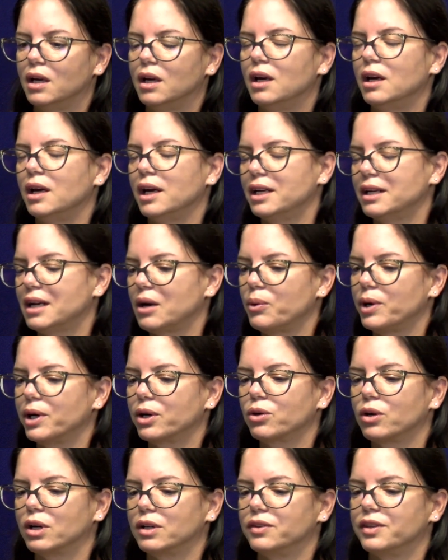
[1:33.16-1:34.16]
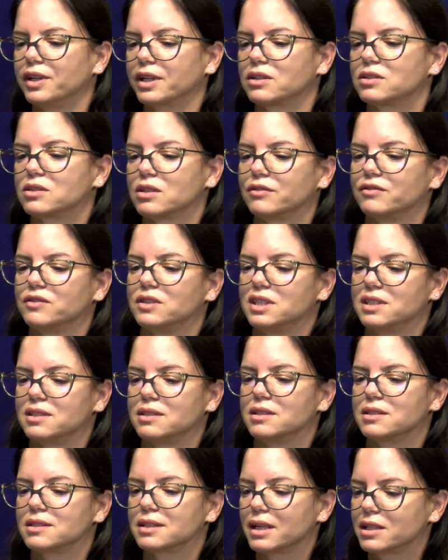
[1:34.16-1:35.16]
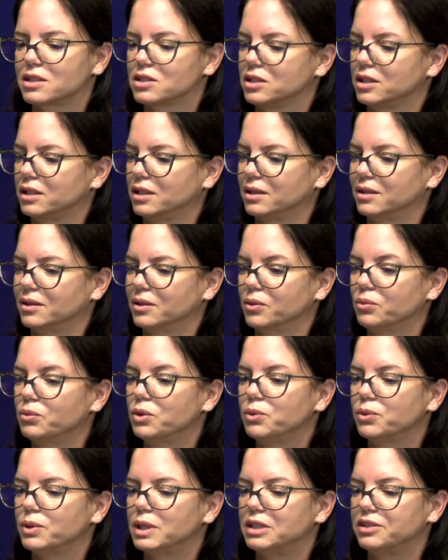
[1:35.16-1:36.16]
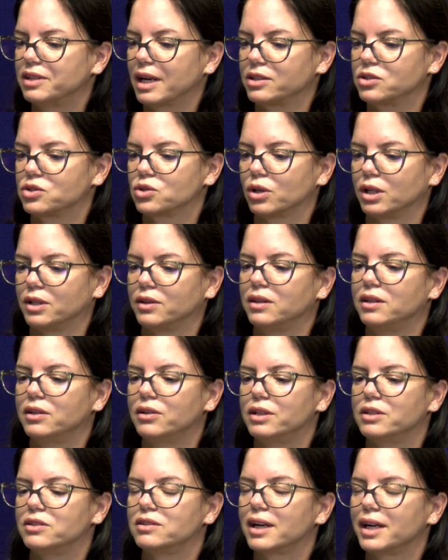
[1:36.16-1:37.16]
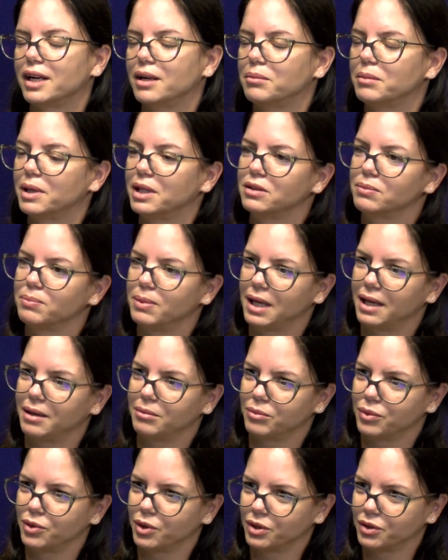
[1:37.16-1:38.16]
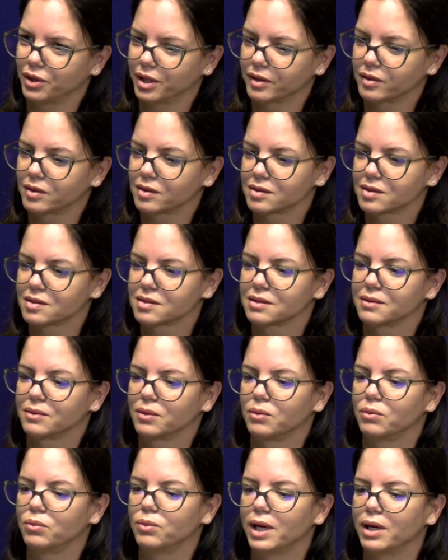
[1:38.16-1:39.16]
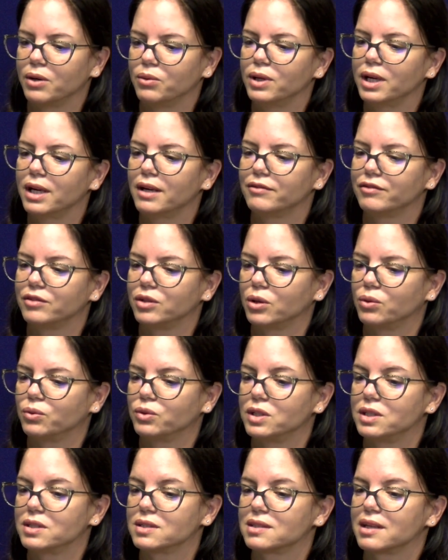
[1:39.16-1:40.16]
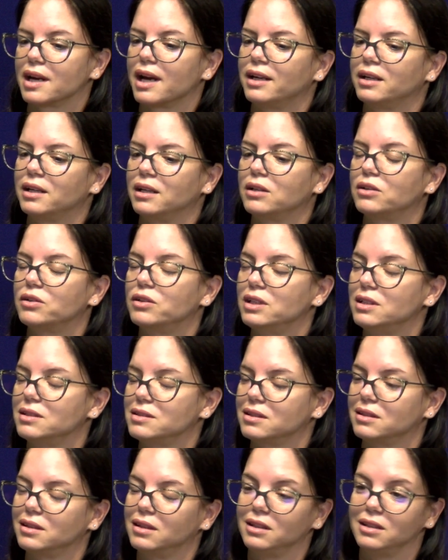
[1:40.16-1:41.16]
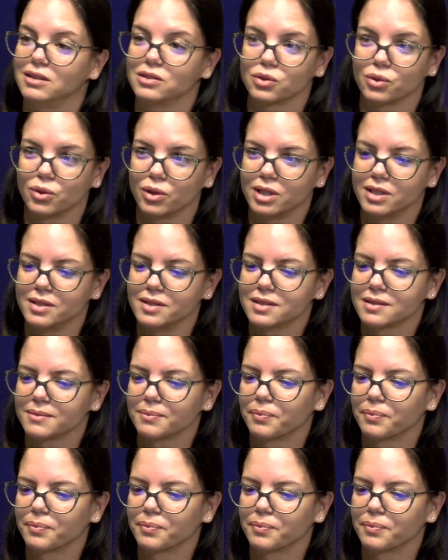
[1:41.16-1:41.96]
In our context of this discussion, we will touch on the retirement plan products, where we have noticed an increase in these calls.